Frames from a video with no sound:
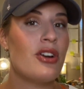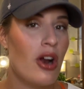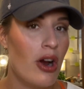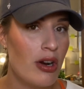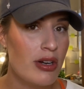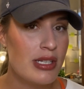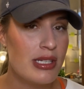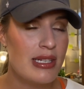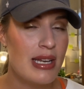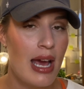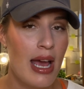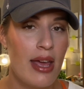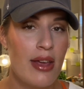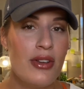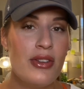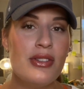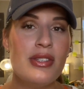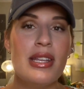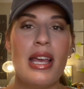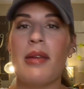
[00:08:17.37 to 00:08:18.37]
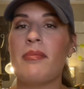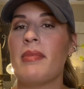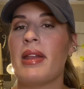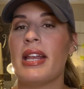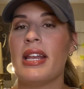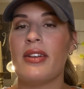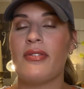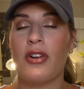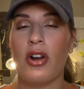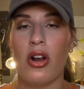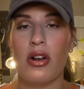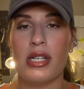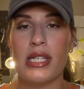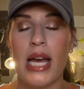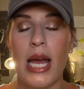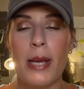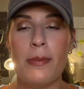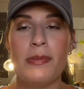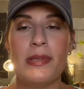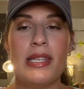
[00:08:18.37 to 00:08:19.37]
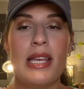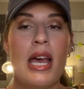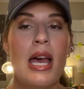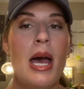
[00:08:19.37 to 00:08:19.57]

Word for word: art styles and many different art types.